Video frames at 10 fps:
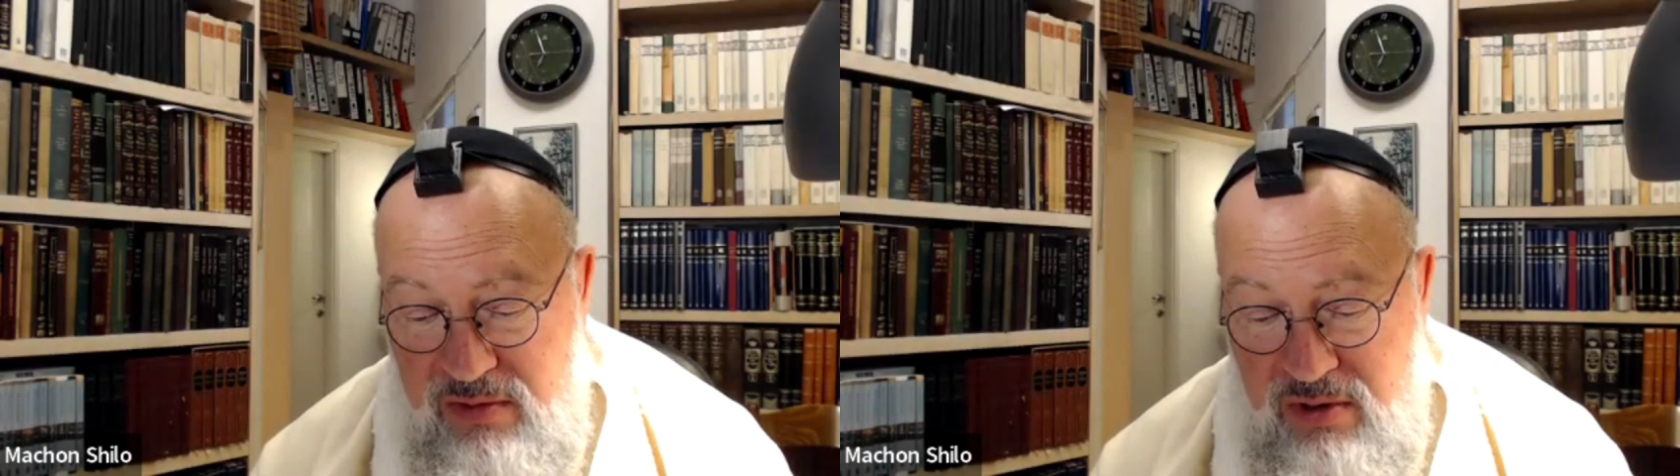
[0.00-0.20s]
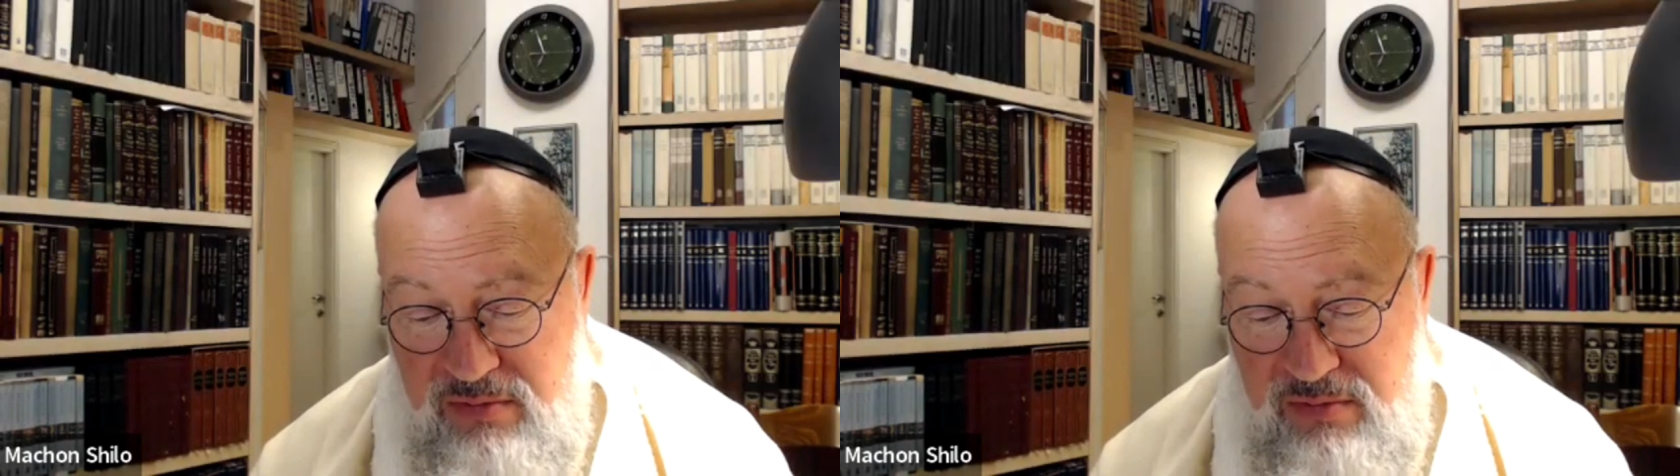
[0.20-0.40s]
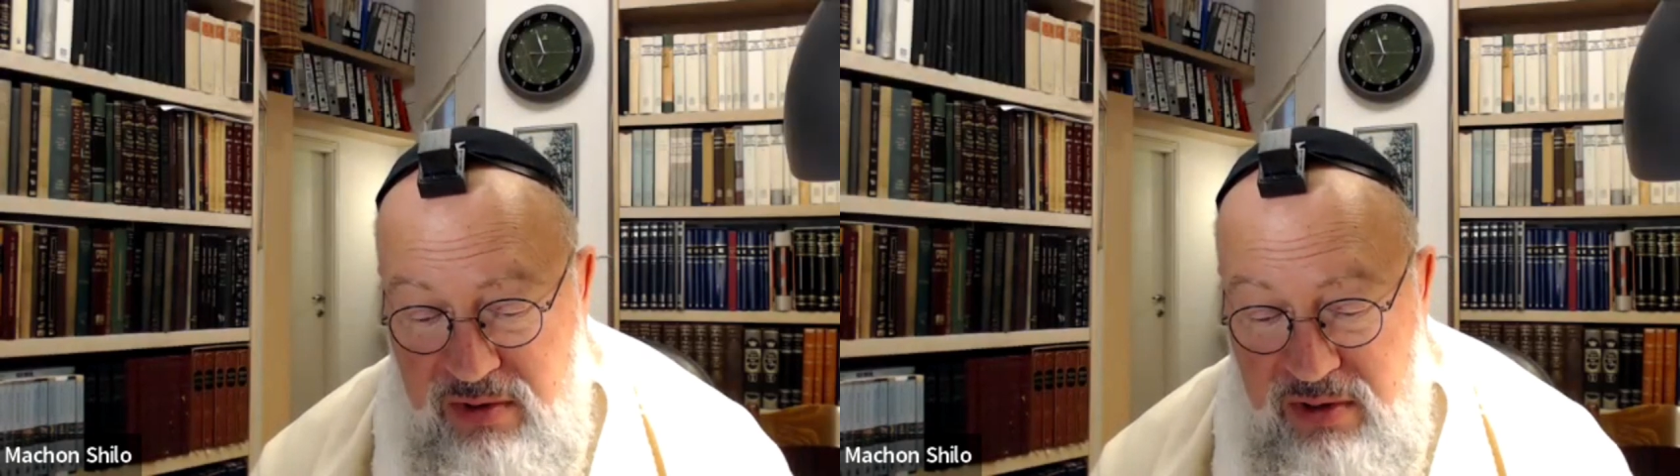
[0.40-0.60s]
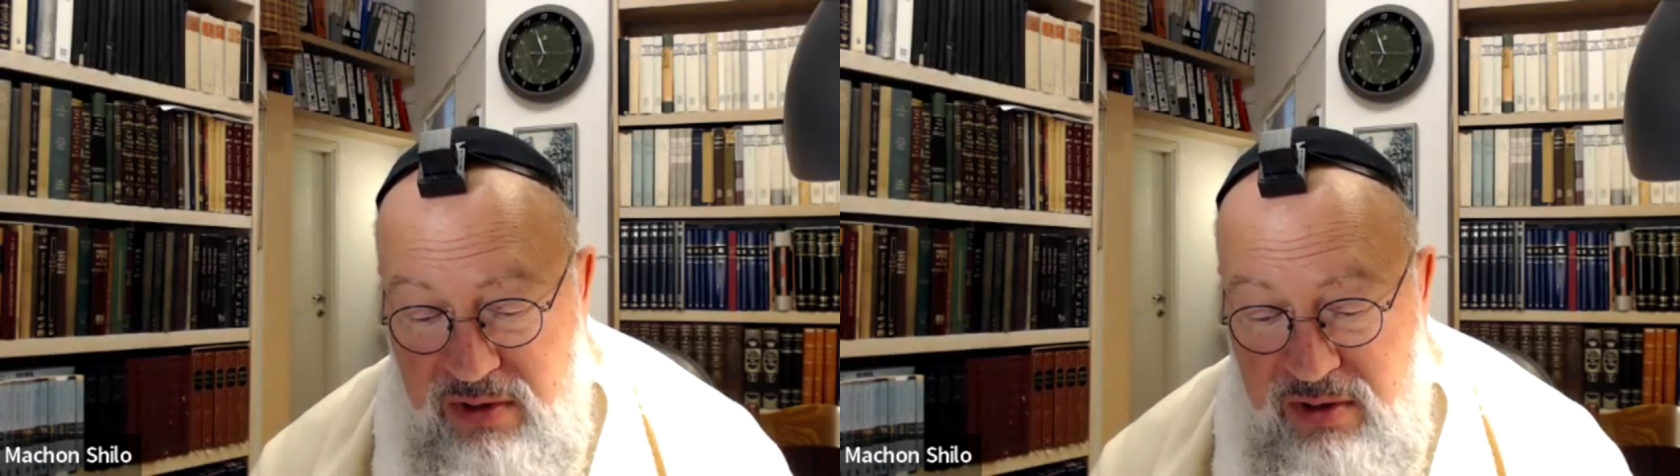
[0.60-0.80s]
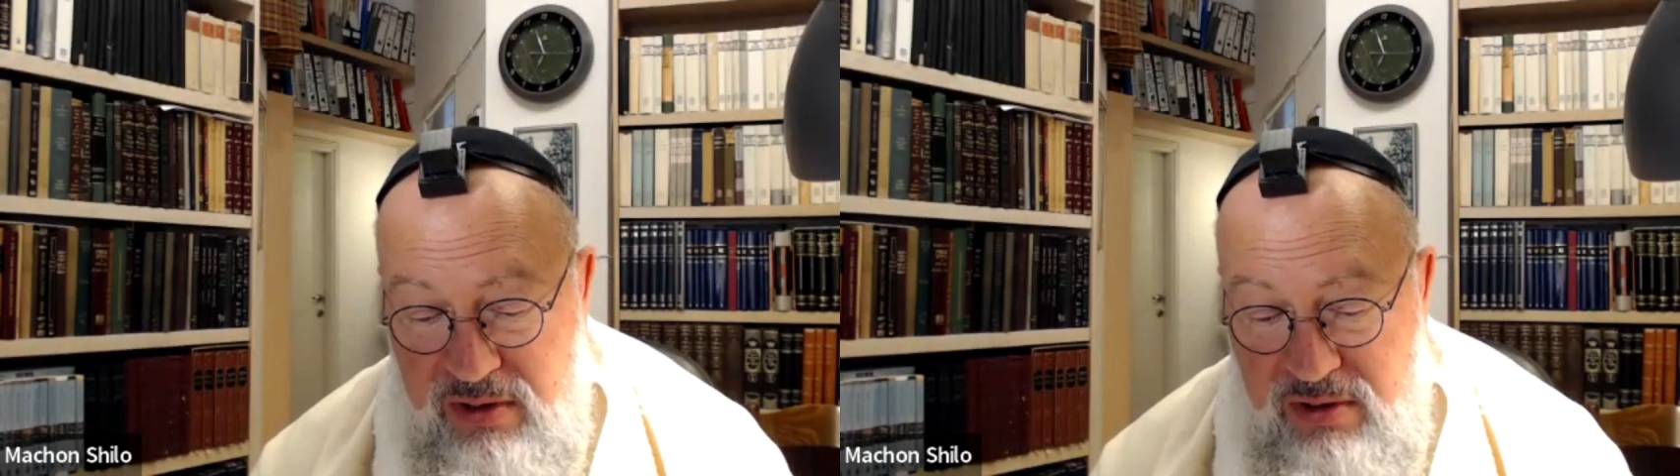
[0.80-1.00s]
of uh,
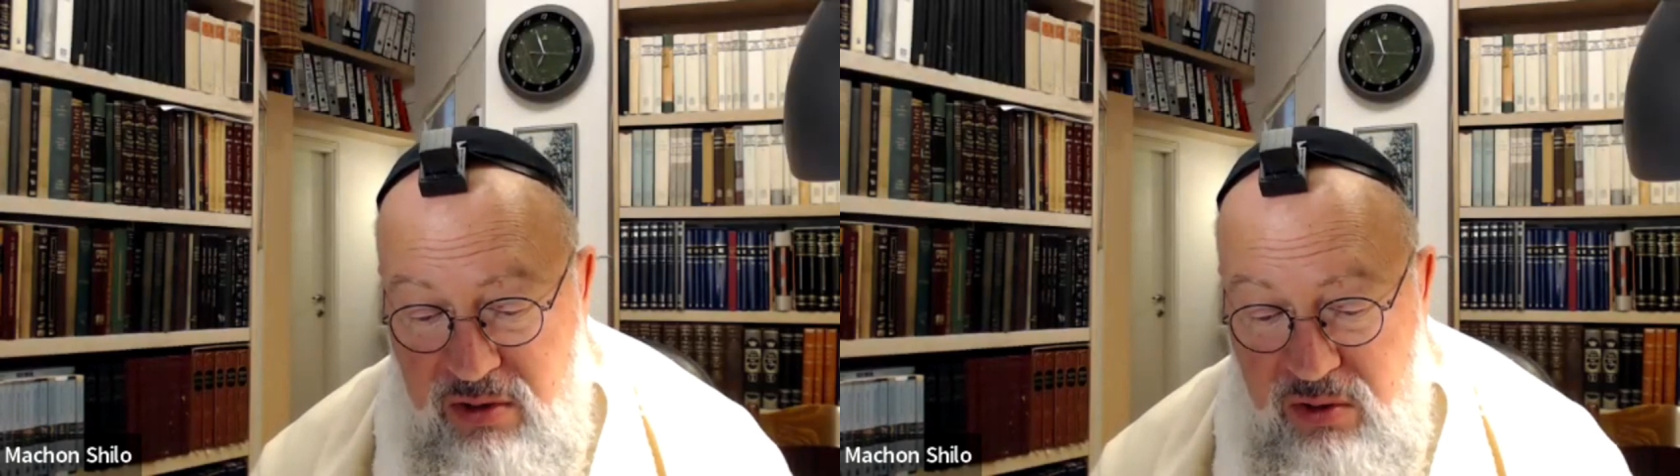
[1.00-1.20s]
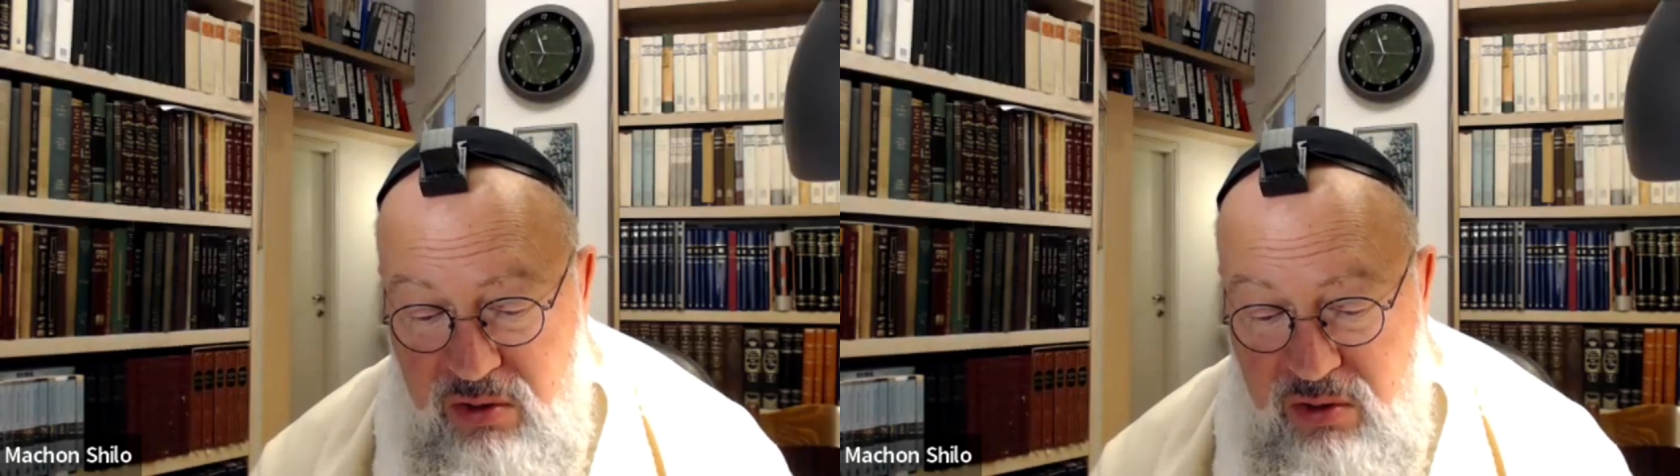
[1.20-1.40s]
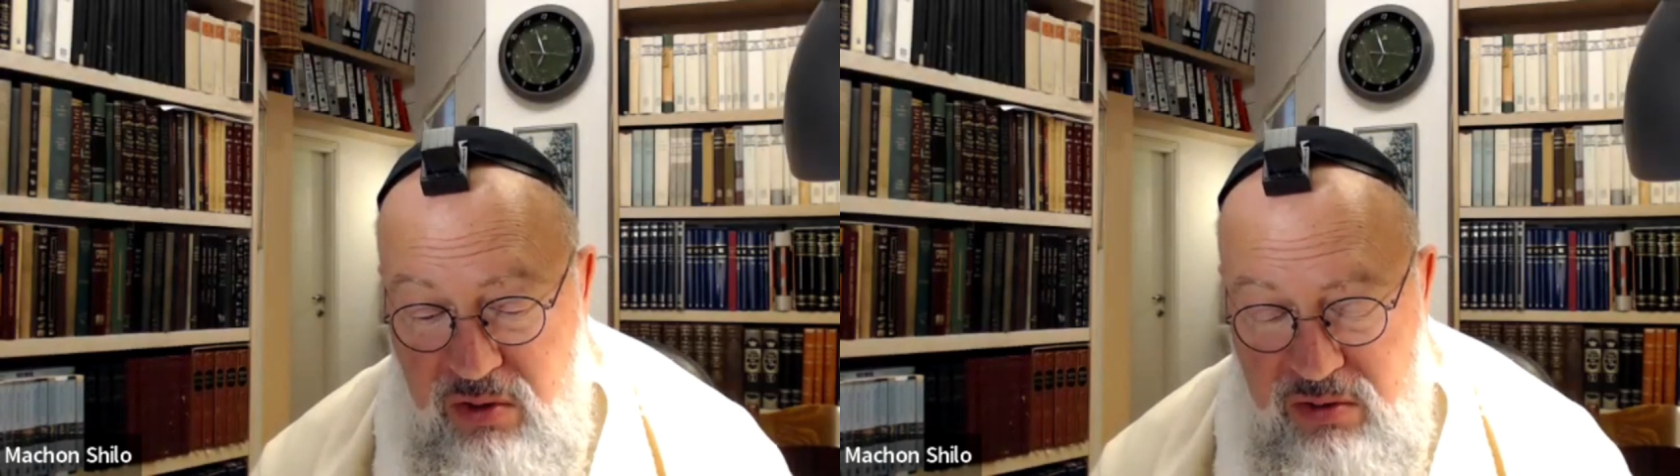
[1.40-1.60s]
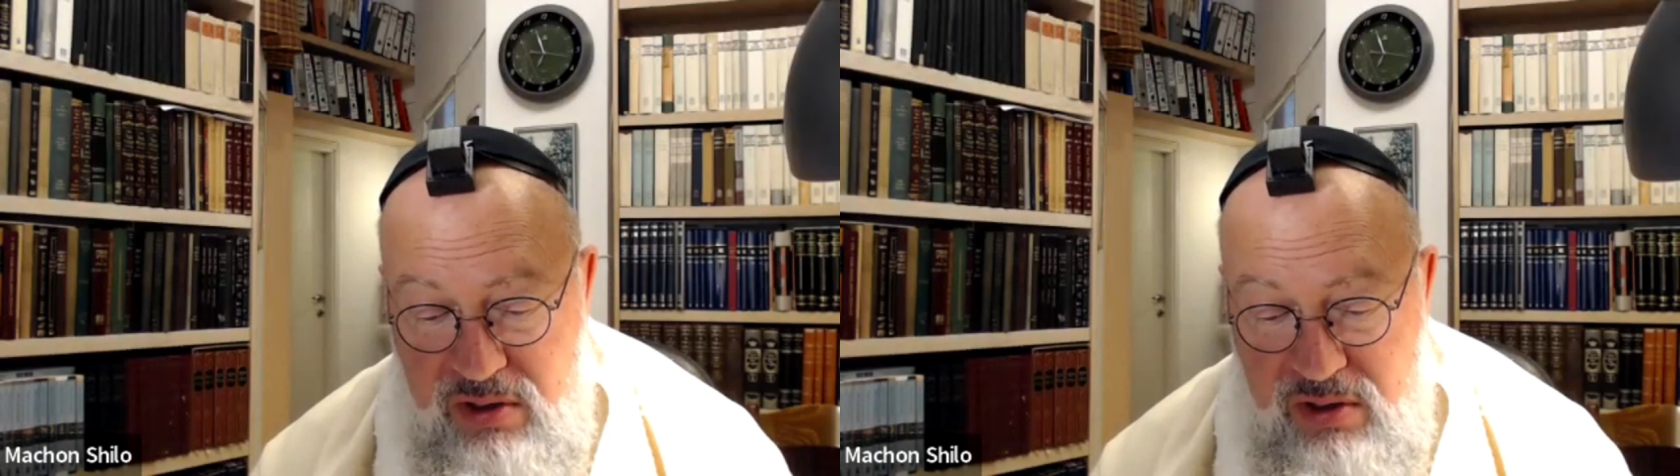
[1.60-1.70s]
so-called